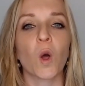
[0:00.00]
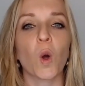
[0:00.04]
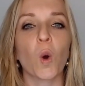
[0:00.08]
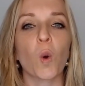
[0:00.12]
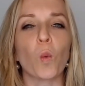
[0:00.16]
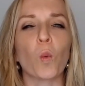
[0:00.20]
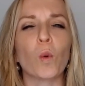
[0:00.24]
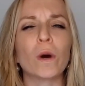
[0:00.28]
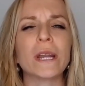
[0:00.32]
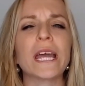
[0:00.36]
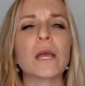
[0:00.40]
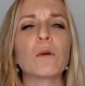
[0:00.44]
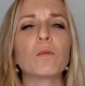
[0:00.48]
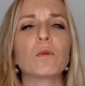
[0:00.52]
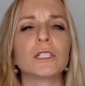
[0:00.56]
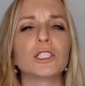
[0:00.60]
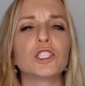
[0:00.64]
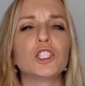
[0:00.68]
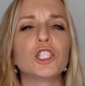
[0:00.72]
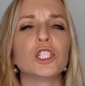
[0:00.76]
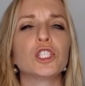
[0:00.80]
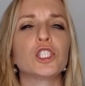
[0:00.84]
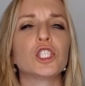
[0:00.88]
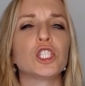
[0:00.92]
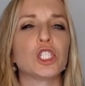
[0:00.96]
What I want
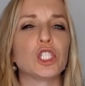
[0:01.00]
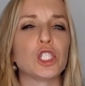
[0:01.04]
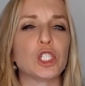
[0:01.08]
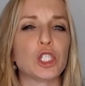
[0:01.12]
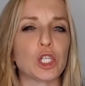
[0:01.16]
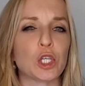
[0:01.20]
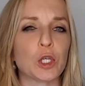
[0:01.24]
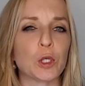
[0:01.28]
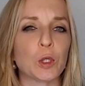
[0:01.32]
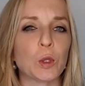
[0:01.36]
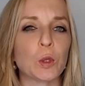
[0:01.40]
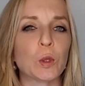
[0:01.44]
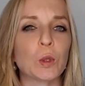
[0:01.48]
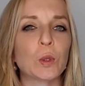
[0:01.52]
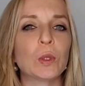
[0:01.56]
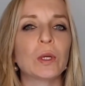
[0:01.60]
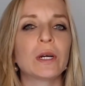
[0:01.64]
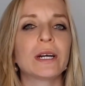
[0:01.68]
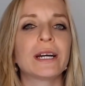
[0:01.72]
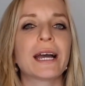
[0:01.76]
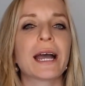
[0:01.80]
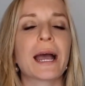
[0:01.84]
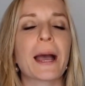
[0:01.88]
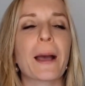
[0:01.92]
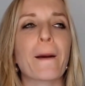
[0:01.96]
you to do
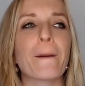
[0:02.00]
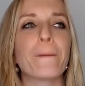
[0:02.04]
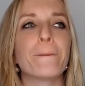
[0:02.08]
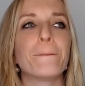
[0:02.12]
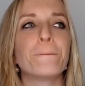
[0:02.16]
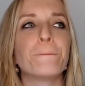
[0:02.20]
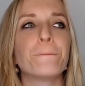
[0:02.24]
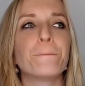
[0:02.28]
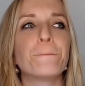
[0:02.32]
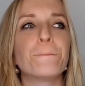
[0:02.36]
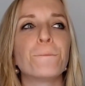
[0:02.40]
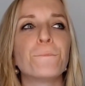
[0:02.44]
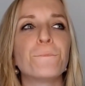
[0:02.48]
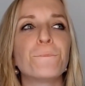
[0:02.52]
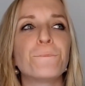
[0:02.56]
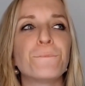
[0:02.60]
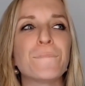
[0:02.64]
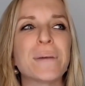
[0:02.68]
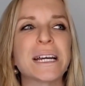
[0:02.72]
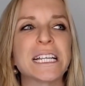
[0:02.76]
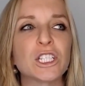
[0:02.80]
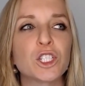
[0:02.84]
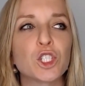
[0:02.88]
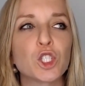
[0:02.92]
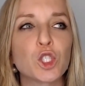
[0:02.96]

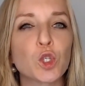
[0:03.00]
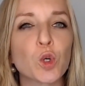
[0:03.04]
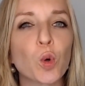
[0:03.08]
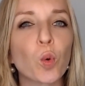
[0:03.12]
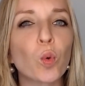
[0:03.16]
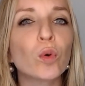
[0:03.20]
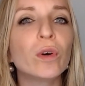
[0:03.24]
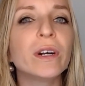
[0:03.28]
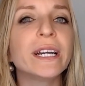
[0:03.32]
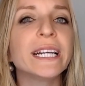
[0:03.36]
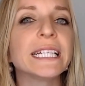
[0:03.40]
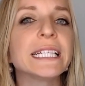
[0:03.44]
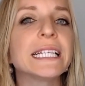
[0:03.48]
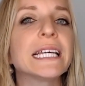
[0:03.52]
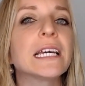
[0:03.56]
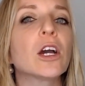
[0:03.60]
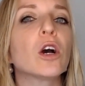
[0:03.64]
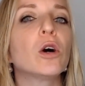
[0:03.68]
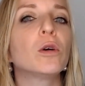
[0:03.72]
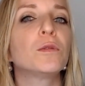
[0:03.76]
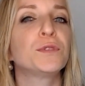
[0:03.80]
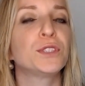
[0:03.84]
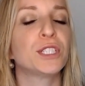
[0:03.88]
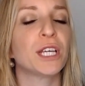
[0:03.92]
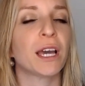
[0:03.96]
majority
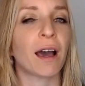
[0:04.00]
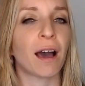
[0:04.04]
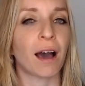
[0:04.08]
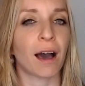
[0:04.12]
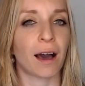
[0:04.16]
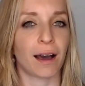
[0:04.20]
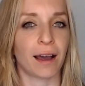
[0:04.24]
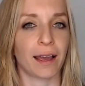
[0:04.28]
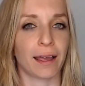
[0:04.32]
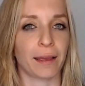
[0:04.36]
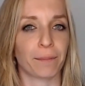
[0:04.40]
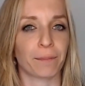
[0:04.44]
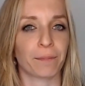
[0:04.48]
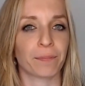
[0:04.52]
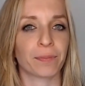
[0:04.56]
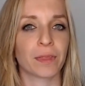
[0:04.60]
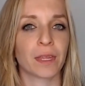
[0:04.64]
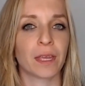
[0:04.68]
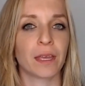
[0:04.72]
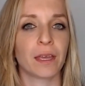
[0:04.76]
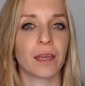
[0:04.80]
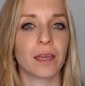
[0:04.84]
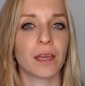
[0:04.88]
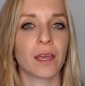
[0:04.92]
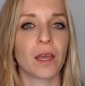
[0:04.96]
of time
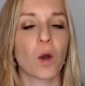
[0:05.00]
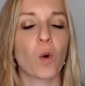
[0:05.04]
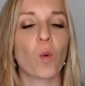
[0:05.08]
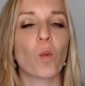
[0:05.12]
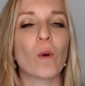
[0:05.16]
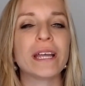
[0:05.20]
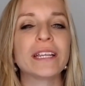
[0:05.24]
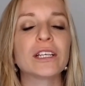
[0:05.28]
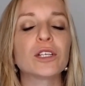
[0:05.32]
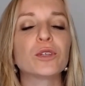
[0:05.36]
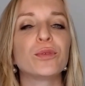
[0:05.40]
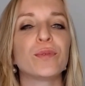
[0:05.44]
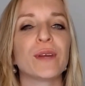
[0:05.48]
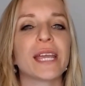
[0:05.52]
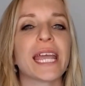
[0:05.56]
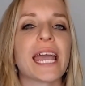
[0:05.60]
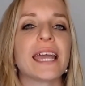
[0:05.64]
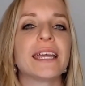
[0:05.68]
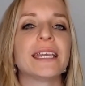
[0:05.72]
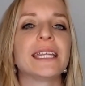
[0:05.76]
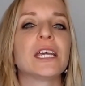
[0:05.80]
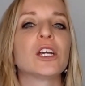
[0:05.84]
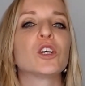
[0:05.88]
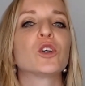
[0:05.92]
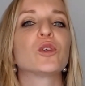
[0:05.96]
when
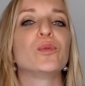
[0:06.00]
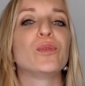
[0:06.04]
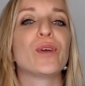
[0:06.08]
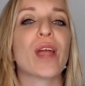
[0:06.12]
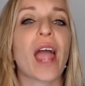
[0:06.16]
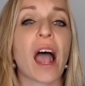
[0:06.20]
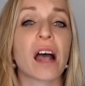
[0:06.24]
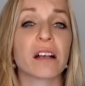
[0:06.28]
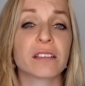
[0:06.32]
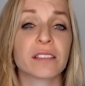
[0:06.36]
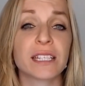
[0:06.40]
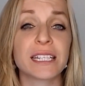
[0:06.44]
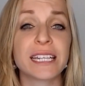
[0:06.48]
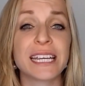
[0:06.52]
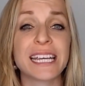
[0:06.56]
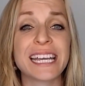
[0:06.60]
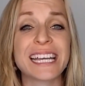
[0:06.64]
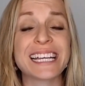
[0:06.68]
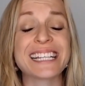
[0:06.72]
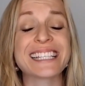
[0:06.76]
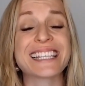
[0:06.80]
creating curiosity is